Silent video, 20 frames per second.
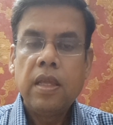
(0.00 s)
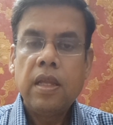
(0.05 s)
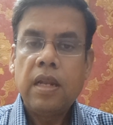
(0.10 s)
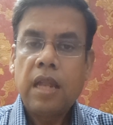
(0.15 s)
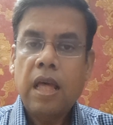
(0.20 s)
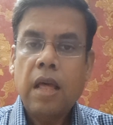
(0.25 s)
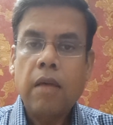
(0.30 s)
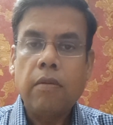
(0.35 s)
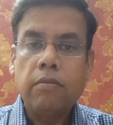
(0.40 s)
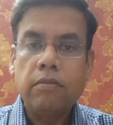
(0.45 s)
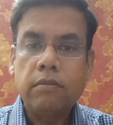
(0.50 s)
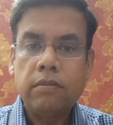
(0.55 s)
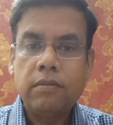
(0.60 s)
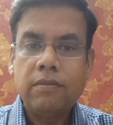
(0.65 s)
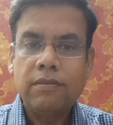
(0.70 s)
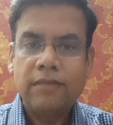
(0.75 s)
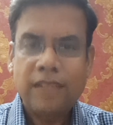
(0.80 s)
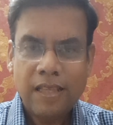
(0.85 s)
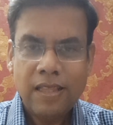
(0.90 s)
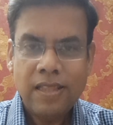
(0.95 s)
Now,
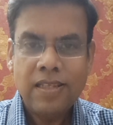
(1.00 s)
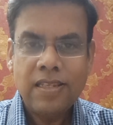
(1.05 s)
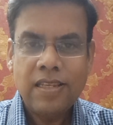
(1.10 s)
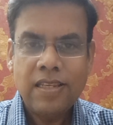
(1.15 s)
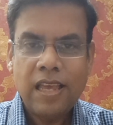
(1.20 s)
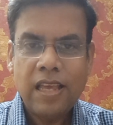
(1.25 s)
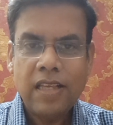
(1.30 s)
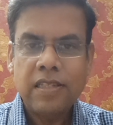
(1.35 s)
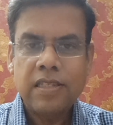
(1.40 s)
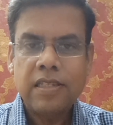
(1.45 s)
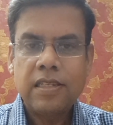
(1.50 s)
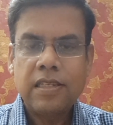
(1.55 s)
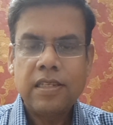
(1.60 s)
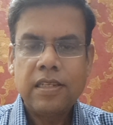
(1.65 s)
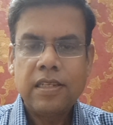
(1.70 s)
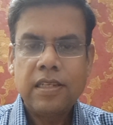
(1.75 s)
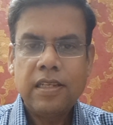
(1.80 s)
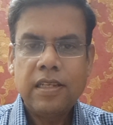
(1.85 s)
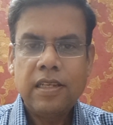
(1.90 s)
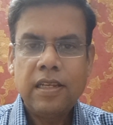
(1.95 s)
in this case,
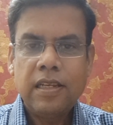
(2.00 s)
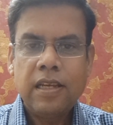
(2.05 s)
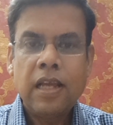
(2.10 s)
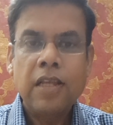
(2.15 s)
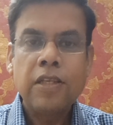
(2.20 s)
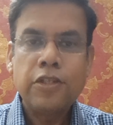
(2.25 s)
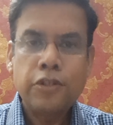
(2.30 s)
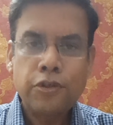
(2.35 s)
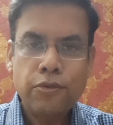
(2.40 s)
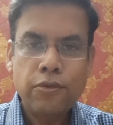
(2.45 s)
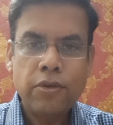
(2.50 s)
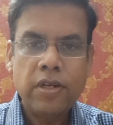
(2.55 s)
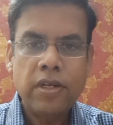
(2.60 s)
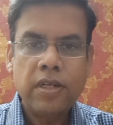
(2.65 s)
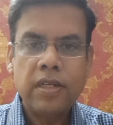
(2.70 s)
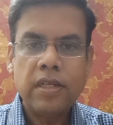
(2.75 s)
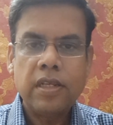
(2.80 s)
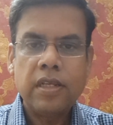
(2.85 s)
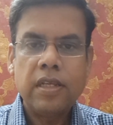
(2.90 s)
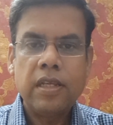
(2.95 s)
a
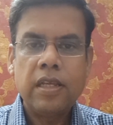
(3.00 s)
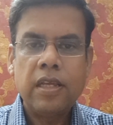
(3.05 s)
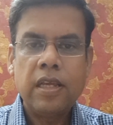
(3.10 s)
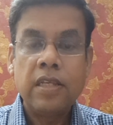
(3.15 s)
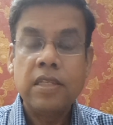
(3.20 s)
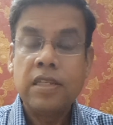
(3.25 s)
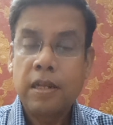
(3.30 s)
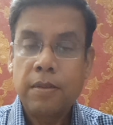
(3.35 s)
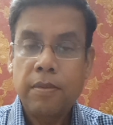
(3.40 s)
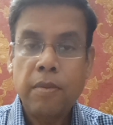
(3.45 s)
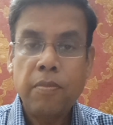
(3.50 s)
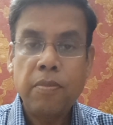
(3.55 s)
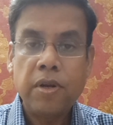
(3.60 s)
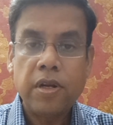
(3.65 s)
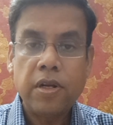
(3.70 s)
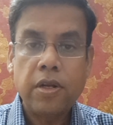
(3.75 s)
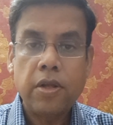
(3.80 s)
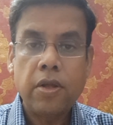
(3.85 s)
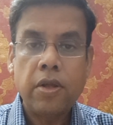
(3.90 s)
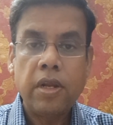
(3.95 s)
student is
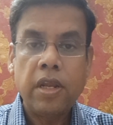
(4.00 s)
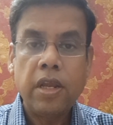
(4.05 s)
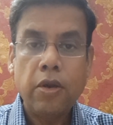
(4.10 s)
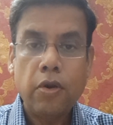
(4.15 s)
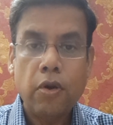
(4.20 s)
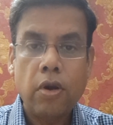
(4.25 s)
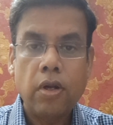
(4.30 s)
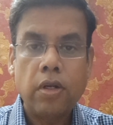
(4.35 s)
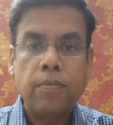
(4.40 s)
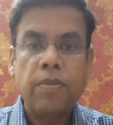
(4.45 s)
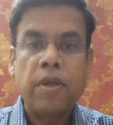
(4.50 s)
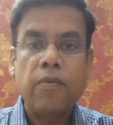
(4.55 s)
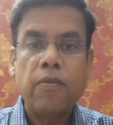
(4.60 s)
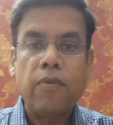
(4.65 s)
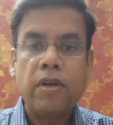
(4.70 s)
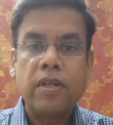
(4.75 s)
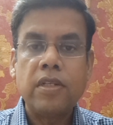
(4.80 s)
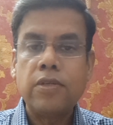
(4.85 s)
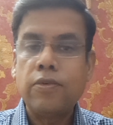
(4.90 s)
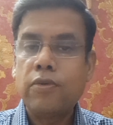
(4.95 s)
remembered or recalled by
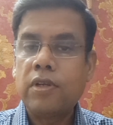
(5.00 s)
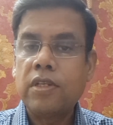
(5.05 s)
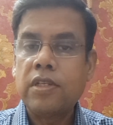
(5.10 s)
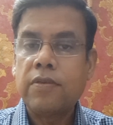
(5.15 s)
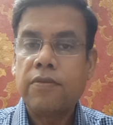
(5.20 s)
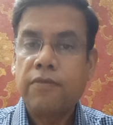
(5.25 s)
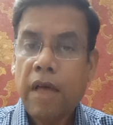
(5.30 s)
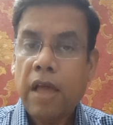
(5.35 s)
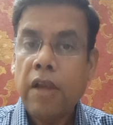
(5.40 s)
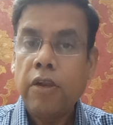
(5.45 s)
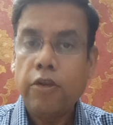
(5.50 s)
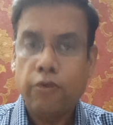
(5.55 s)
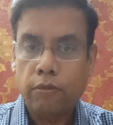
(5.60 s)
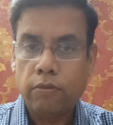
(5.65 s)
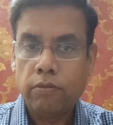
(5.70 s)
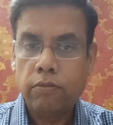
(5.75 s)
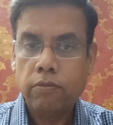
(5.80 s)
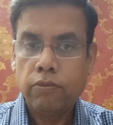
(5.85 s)
what is known as a value,